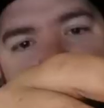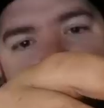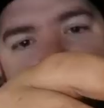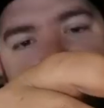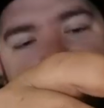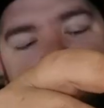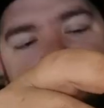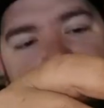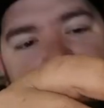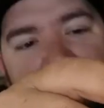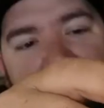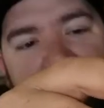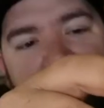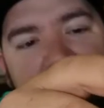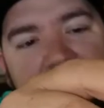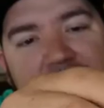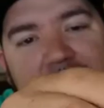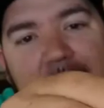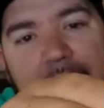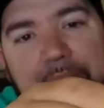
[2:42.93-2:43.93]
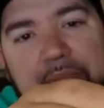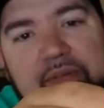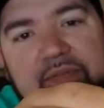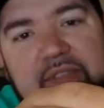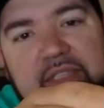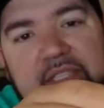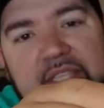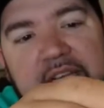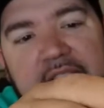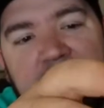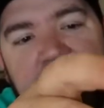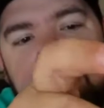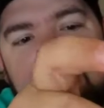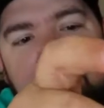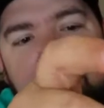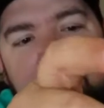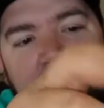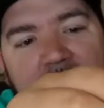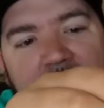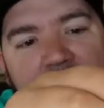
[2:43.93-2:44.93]
The tag at the top of the tongue
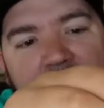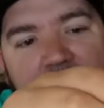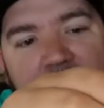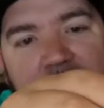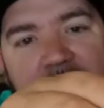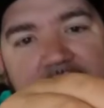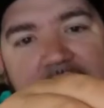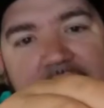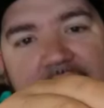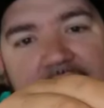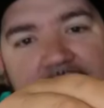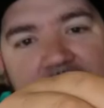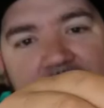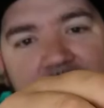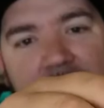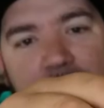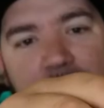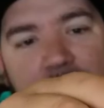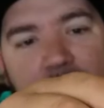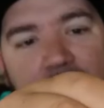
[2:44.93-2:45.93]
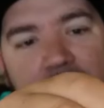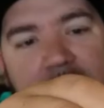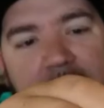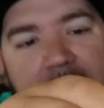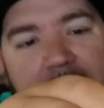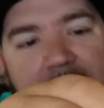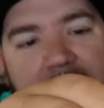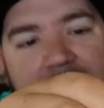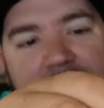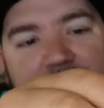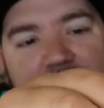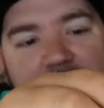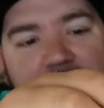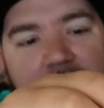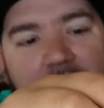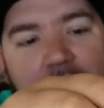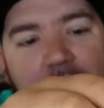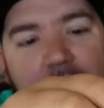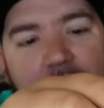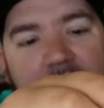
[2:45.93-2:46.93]
there. You've got the broken
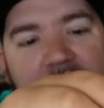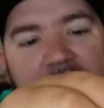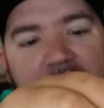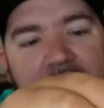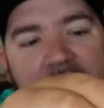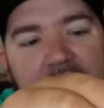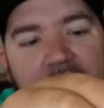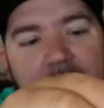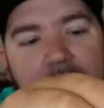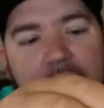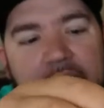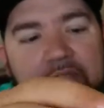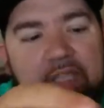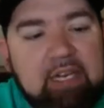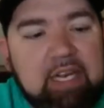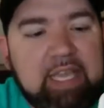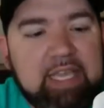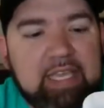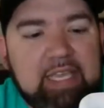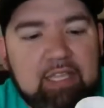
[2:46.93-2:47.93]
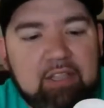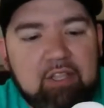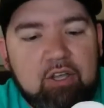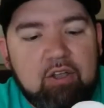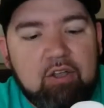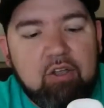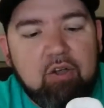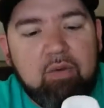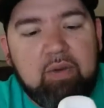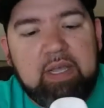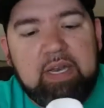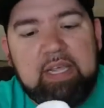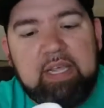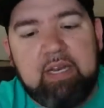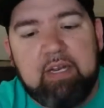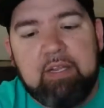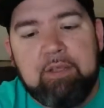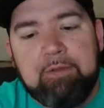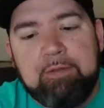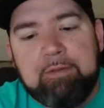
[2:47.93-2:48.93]
eggshell with, uh, with the Nike logo in
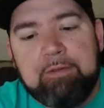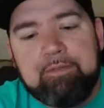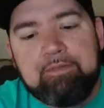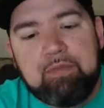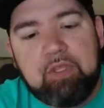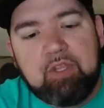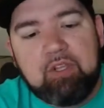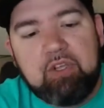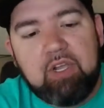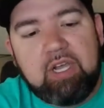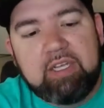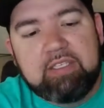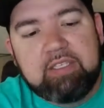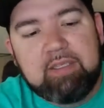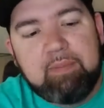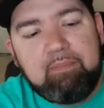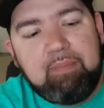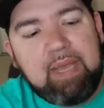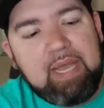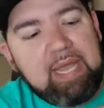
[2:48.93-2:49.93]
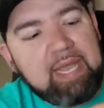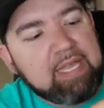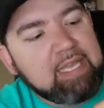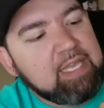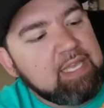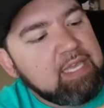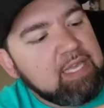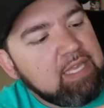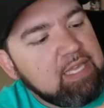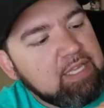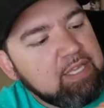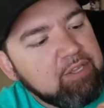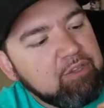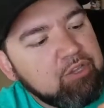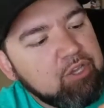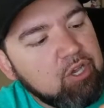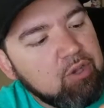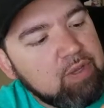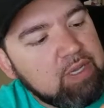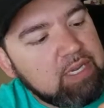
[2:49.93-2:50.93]
it. Across the back, you
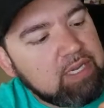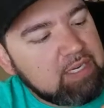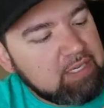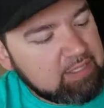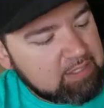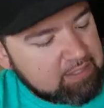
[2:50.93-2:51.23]
go in and